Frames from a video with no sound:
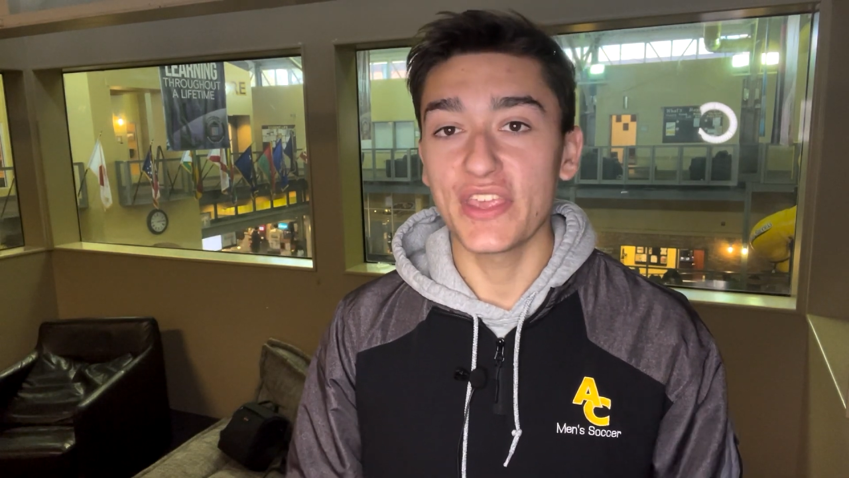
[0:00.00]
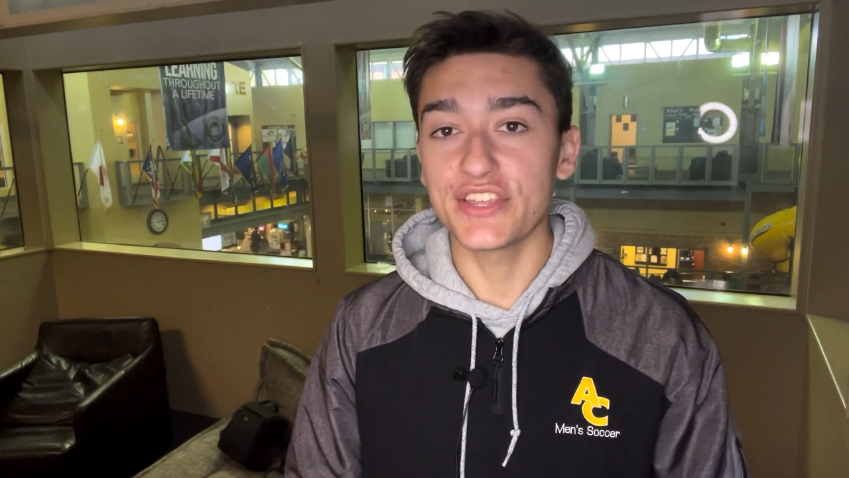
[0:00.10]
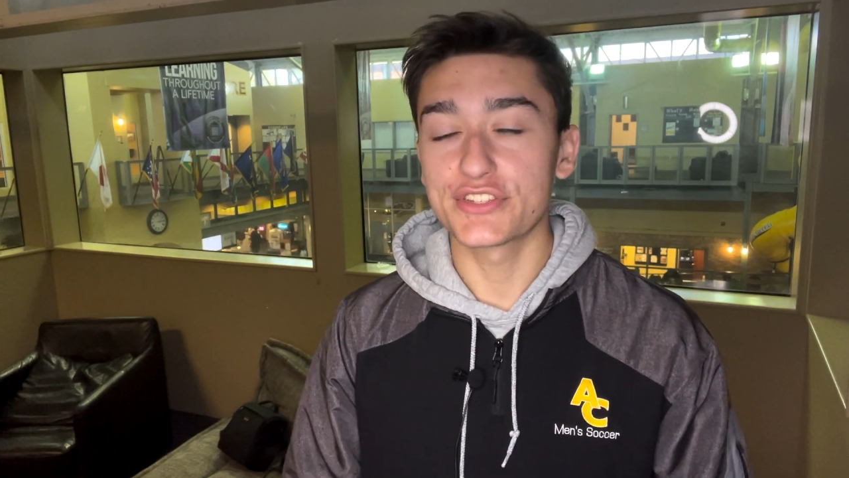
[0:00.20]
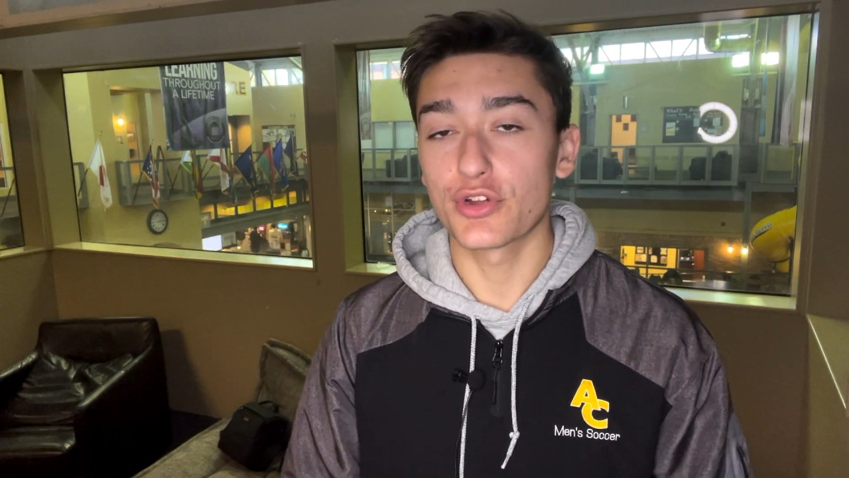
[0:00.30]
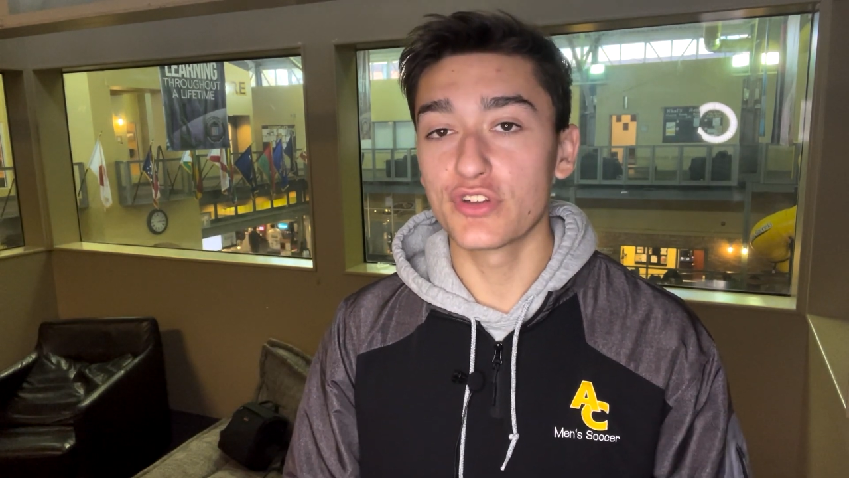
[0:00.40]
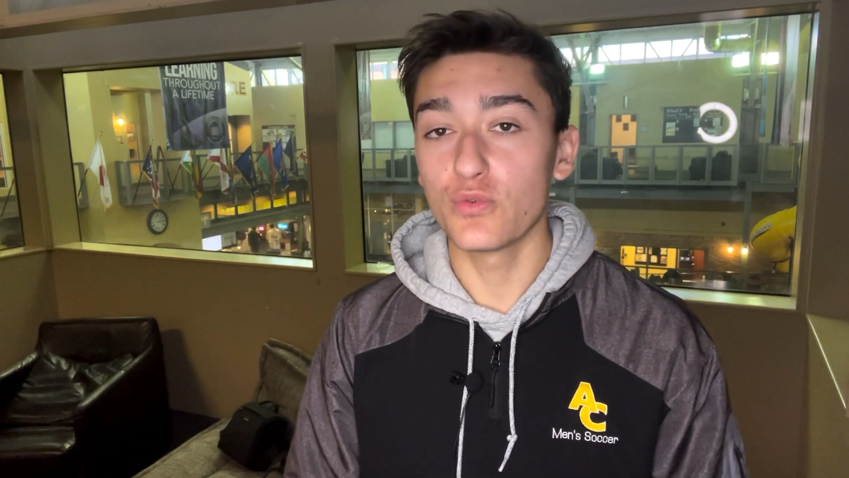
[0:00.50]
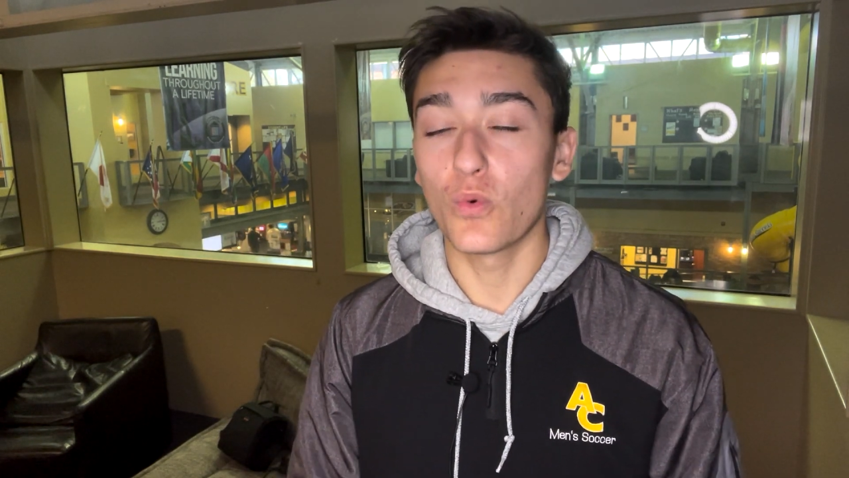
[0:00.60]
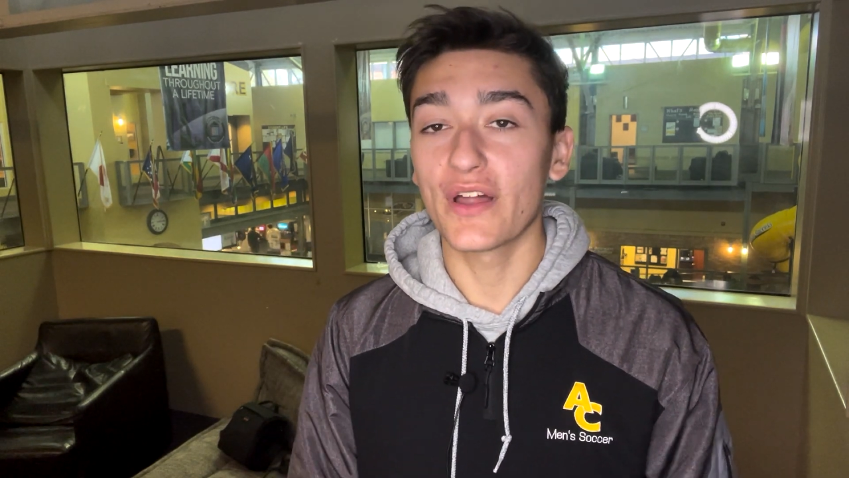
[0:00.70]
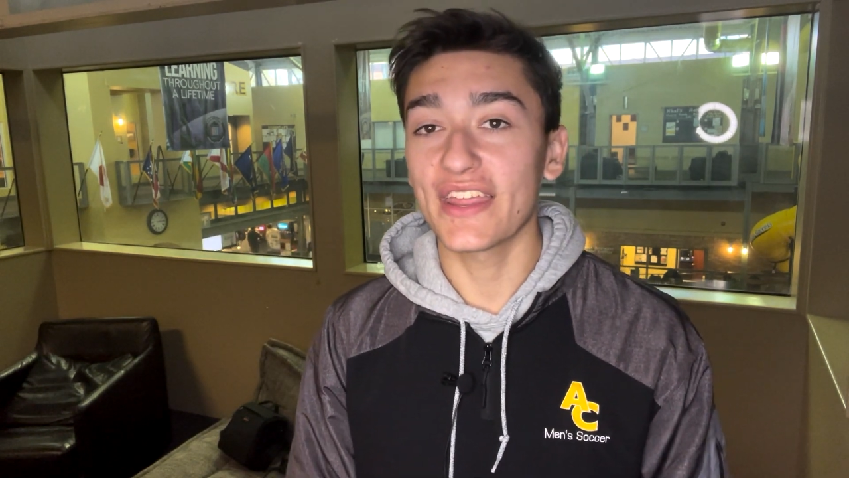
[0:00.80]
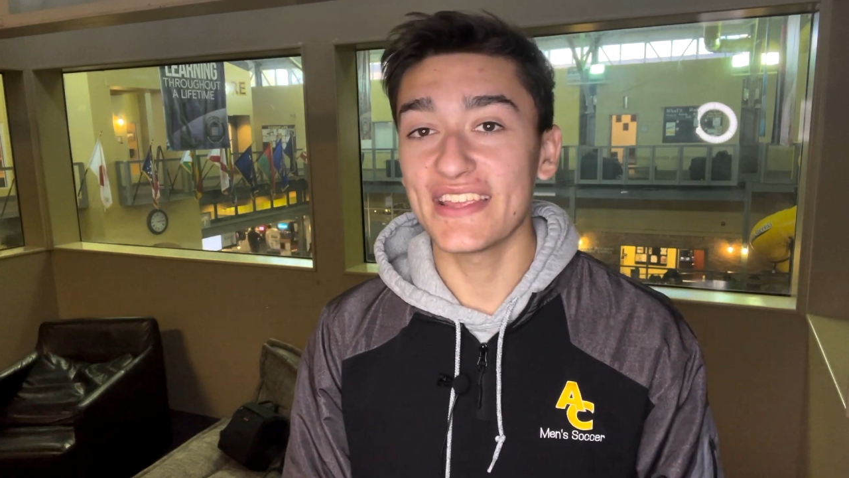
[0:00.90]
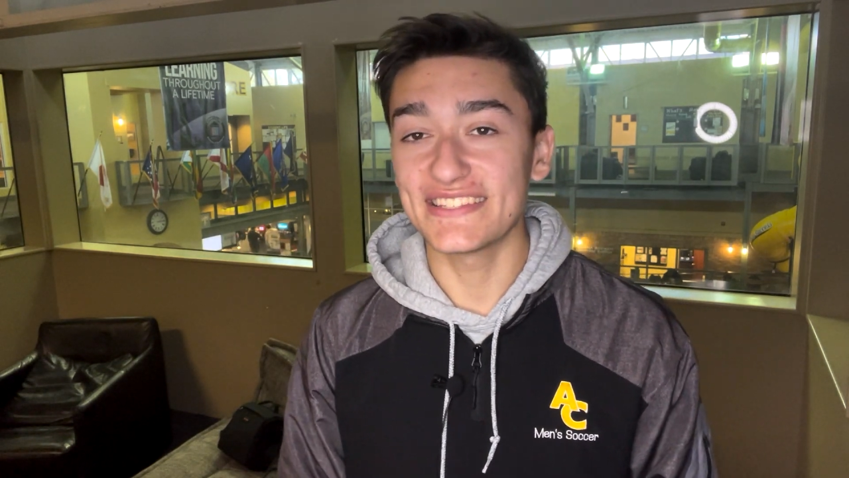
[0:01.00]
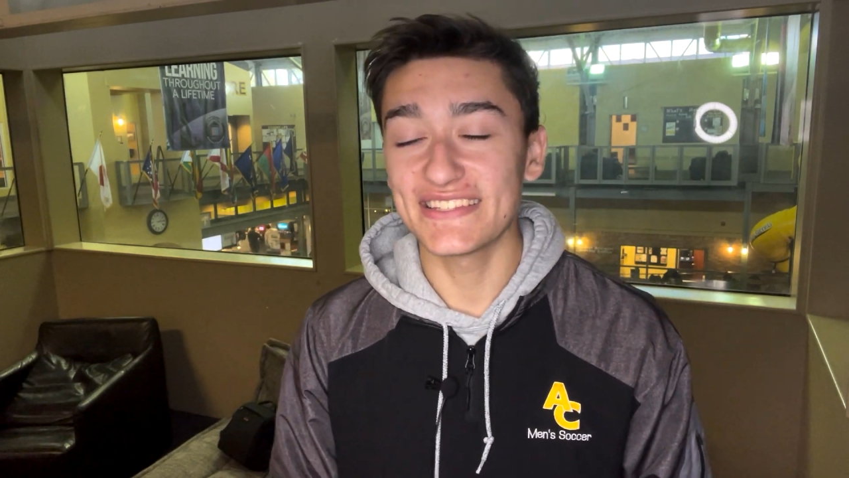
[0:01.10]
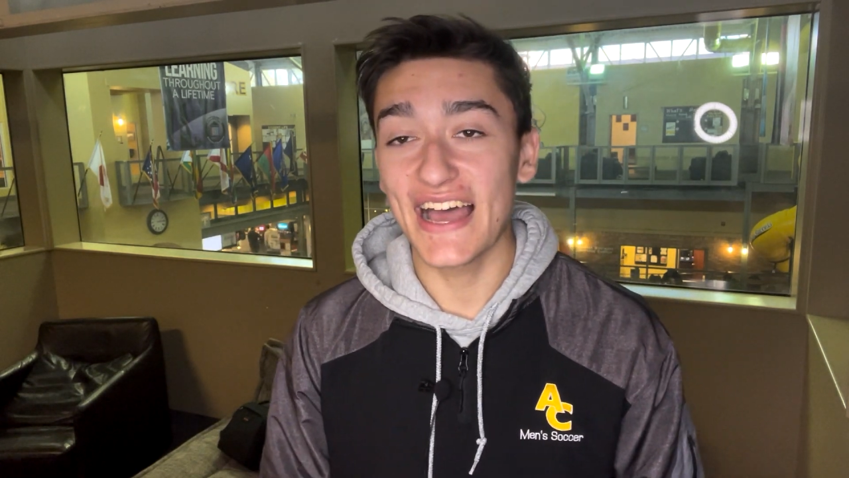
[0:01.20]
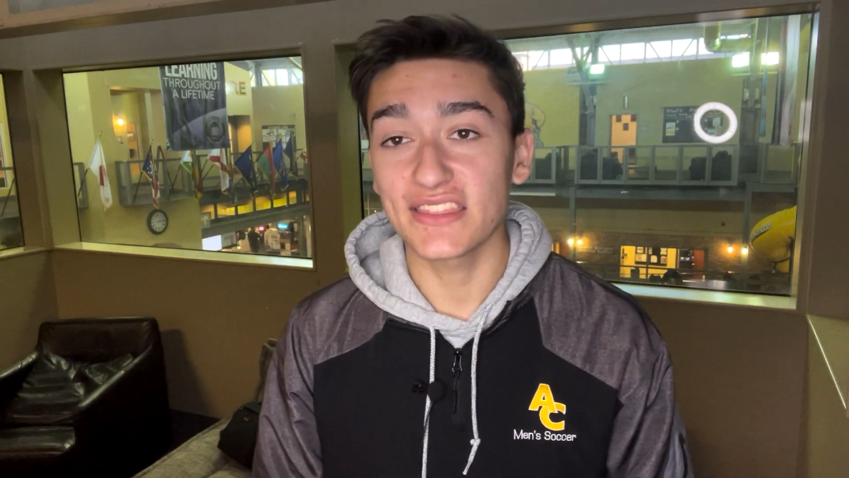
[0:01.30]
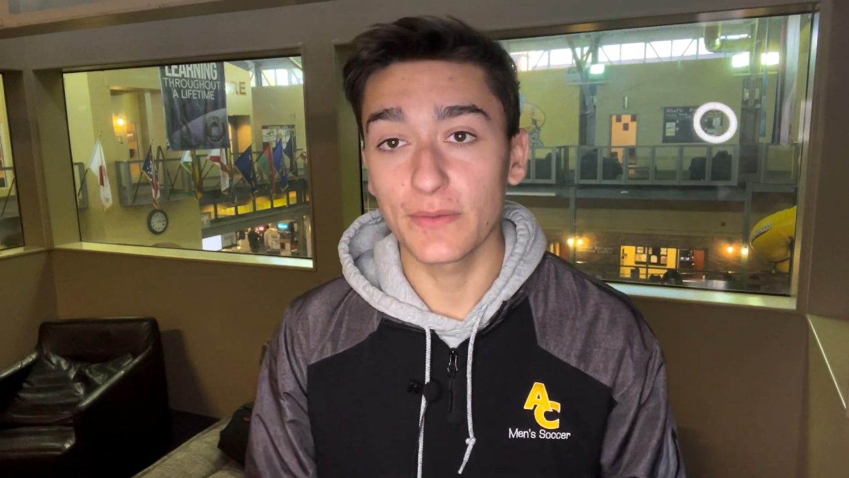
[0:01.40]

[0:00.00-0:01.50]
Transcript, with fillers: he's 31 and he's not